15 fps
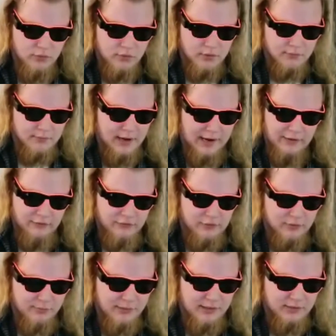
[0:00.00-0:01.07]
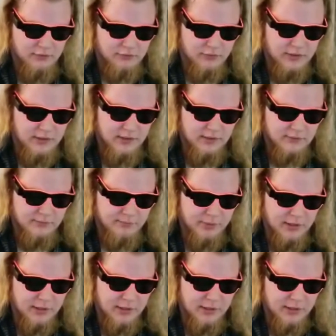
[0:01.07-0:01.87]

or a rash are being treated as